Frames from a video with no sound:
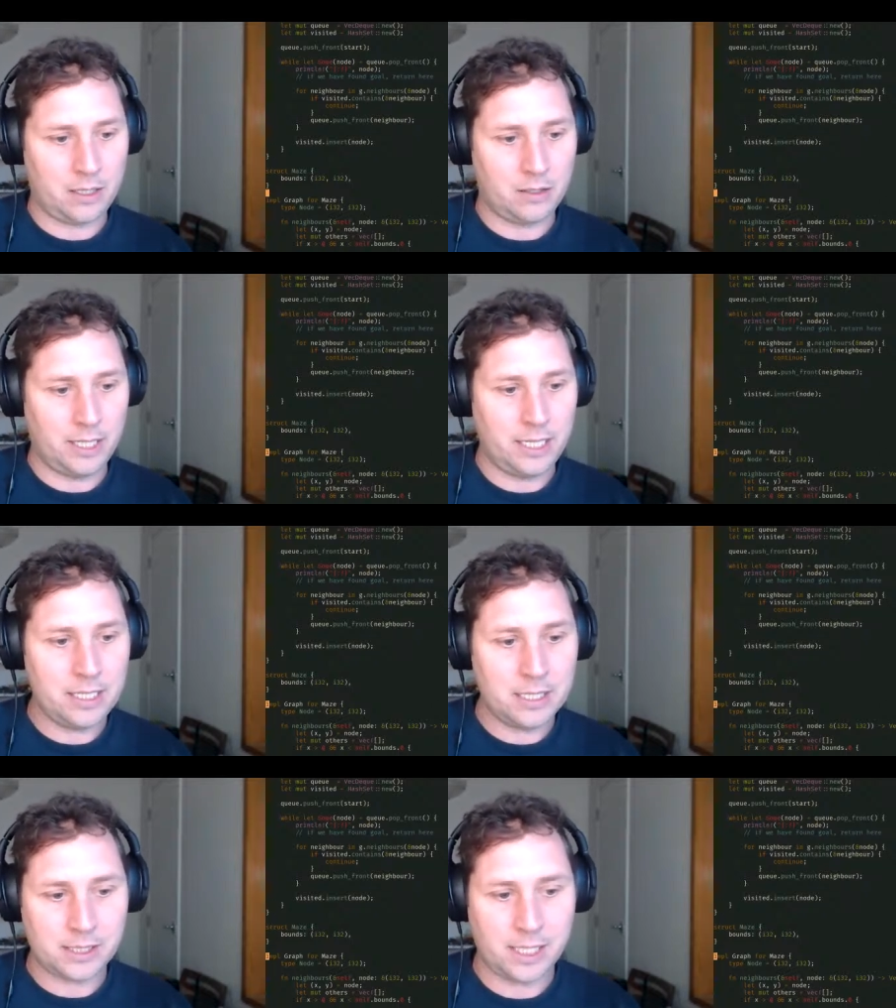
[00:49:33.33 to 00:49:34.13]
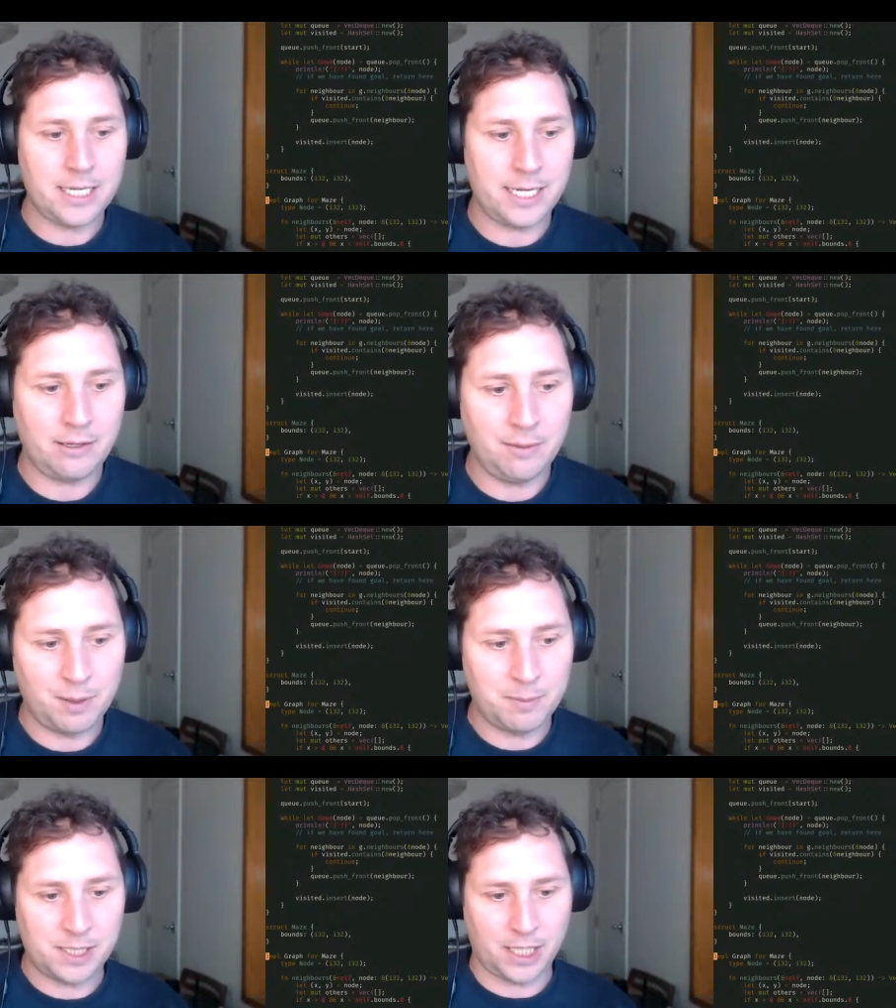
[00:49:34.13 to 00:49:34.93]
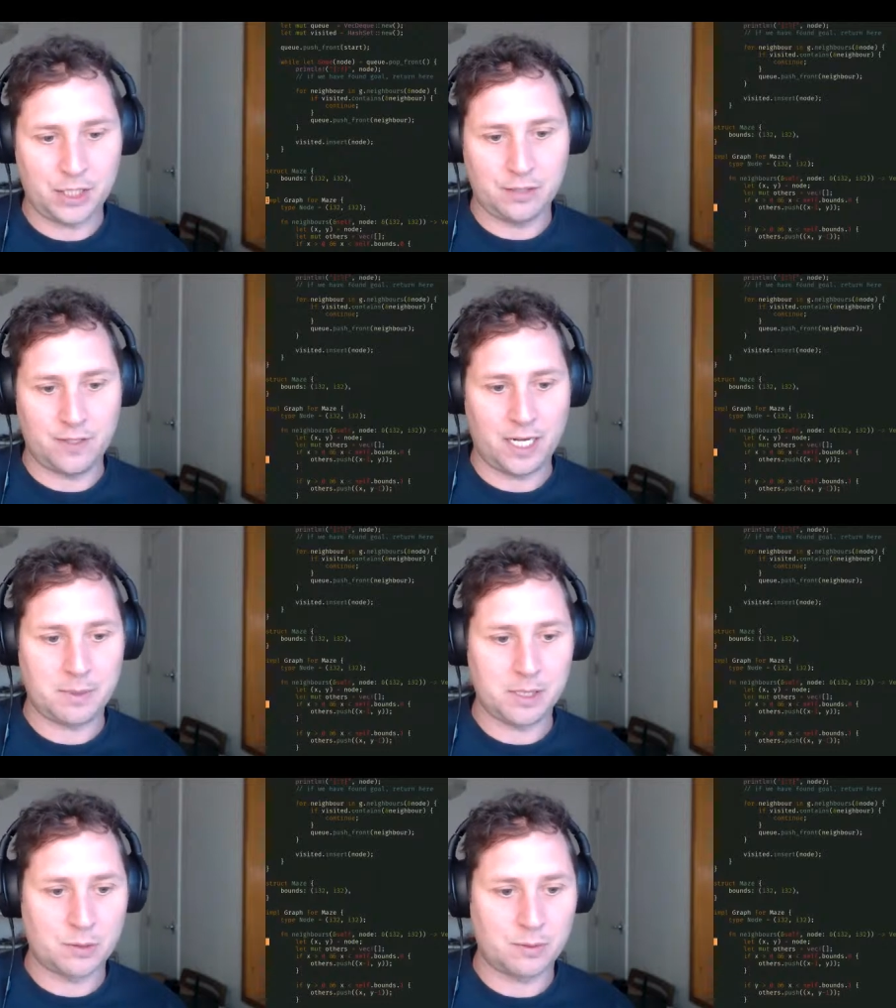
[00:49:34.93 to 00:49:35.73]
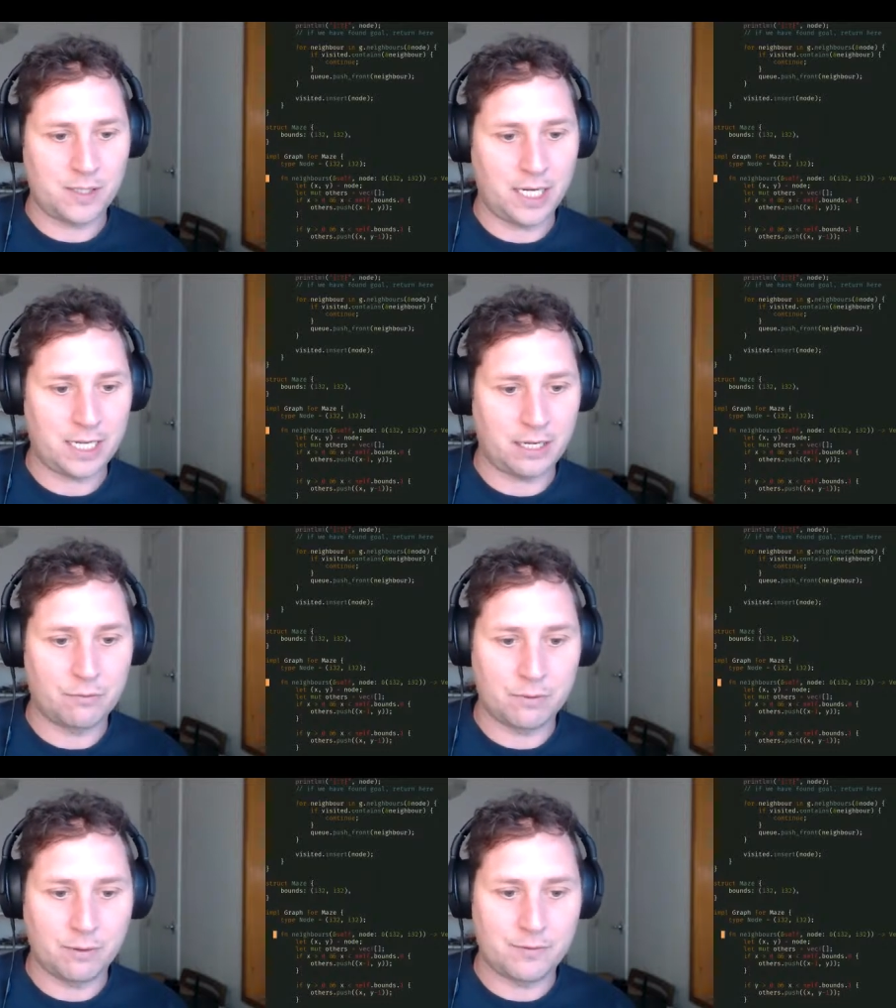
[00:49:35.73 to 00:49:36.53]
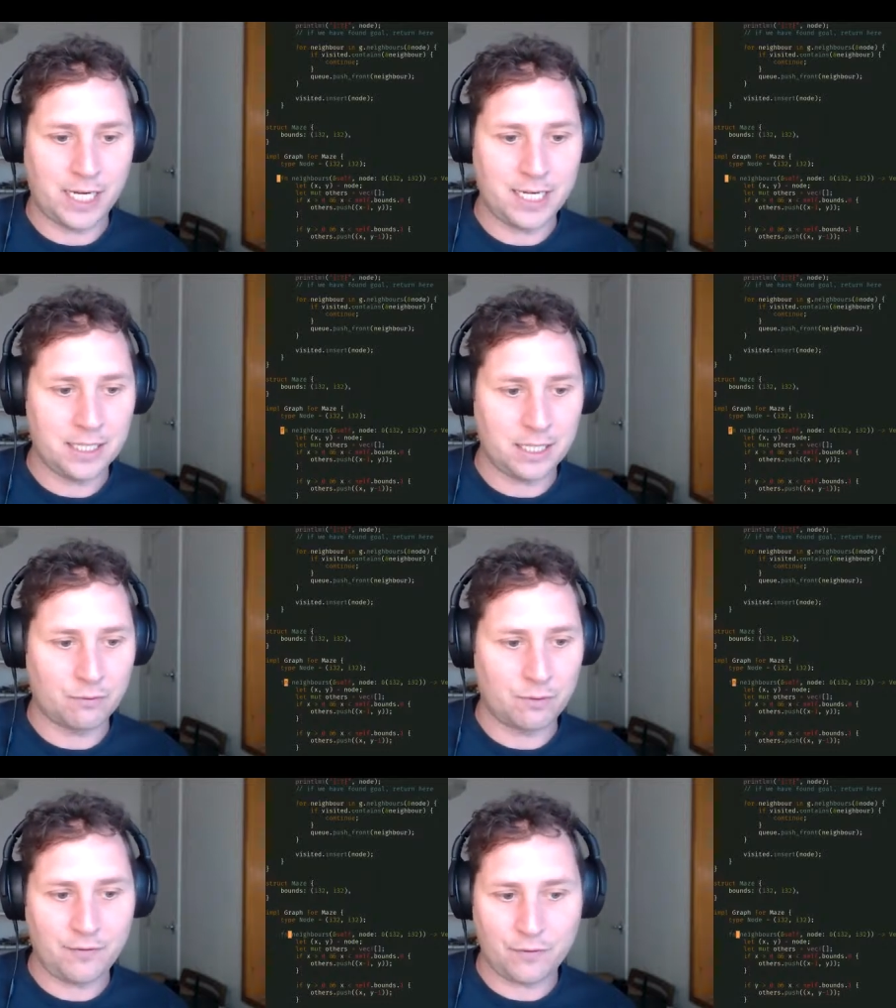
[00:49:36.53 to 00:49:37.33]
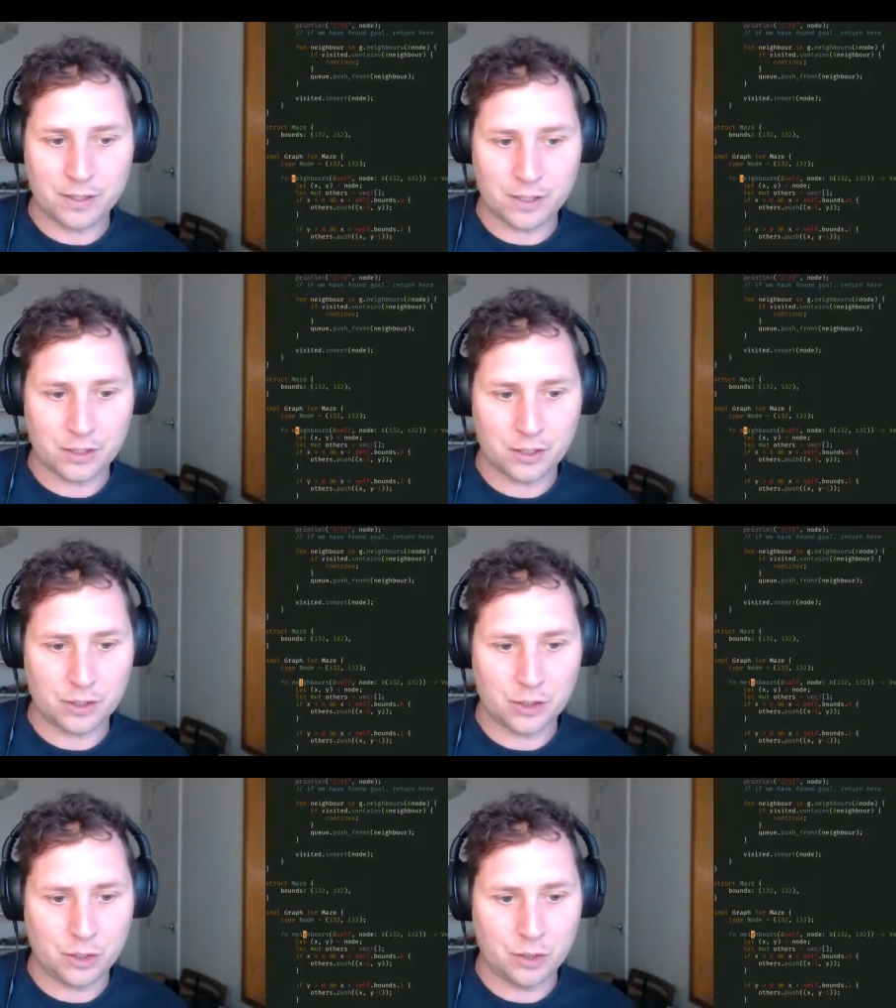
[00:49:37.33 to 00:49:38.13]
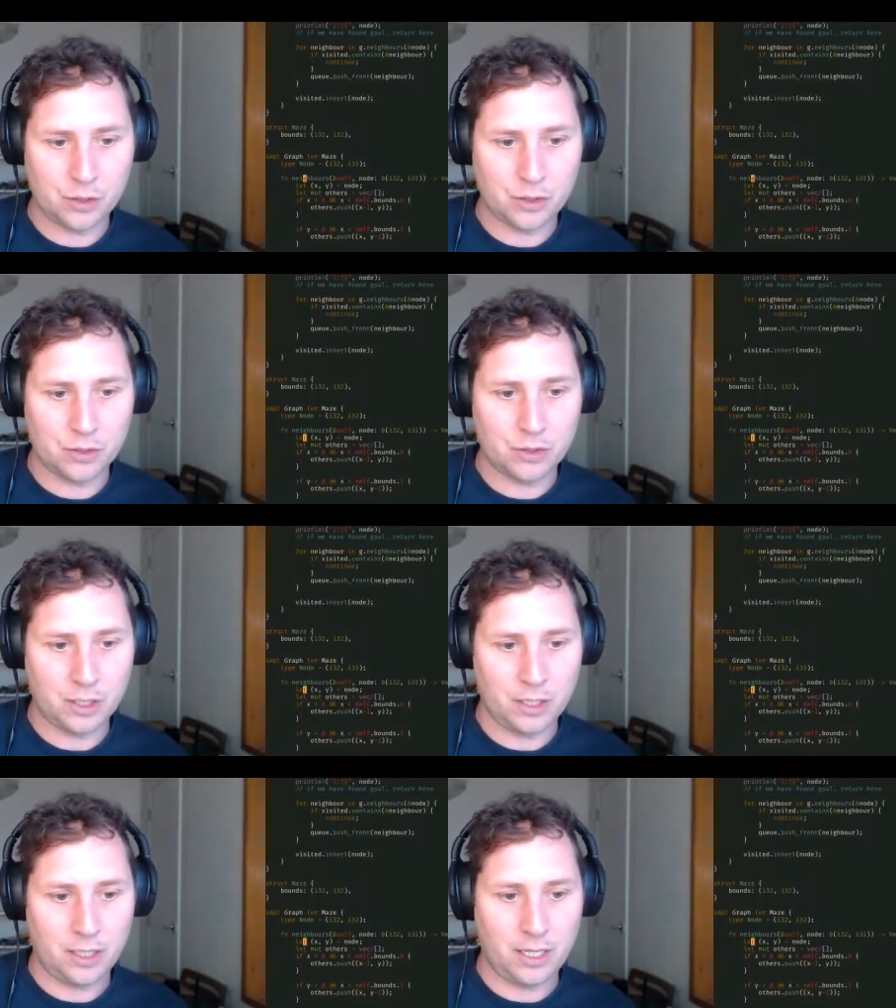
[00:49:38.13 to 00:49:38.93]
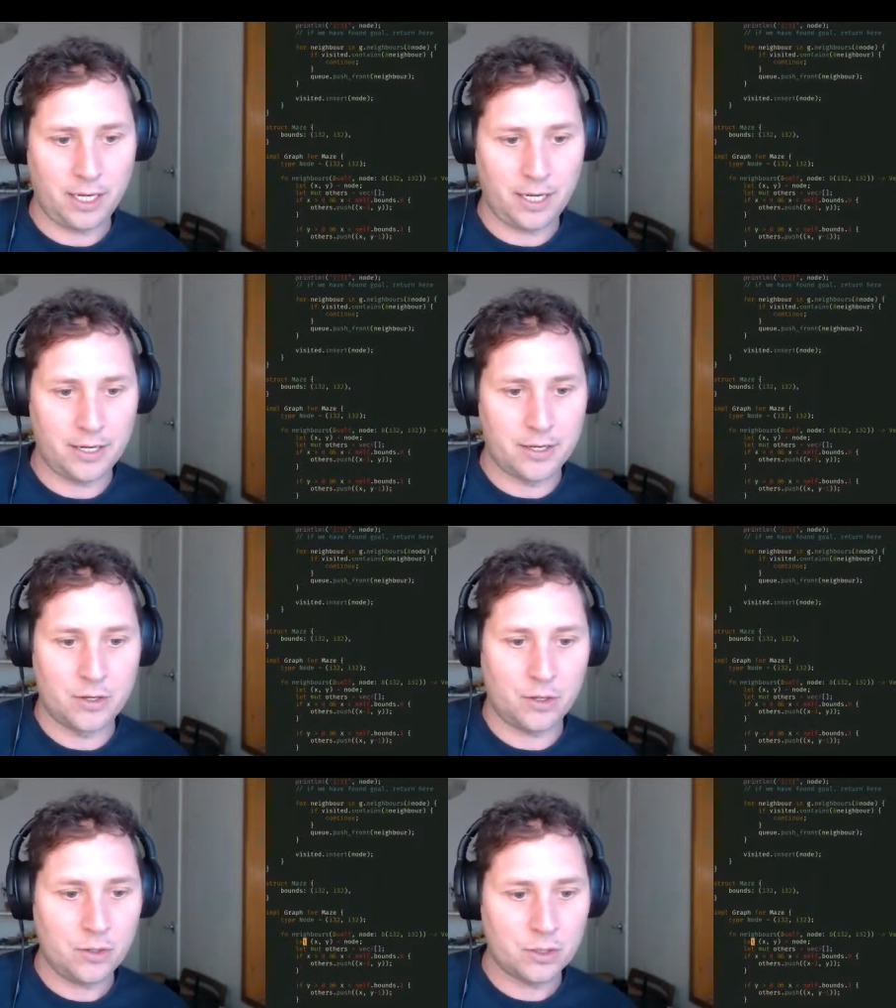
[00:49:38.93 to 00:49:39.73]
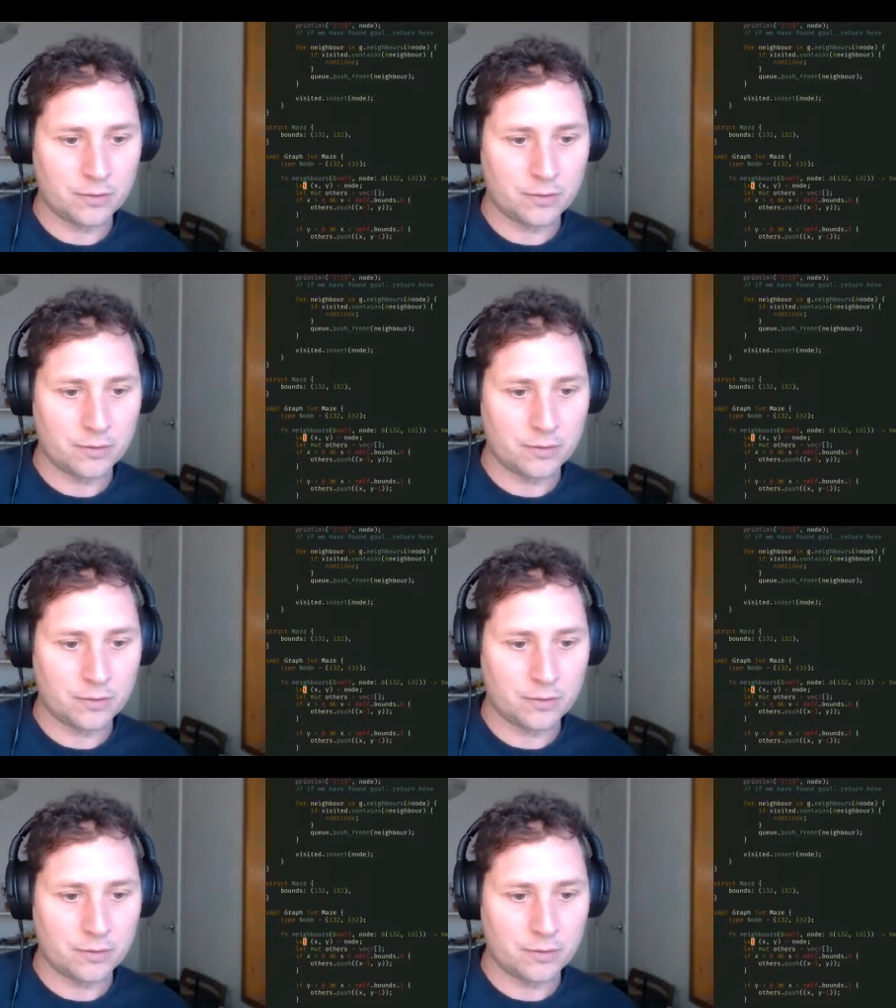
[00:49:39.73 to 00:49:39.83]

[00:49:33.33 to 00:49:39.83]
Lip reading: inside our implementation of neighbors, we've taken a reference to Node,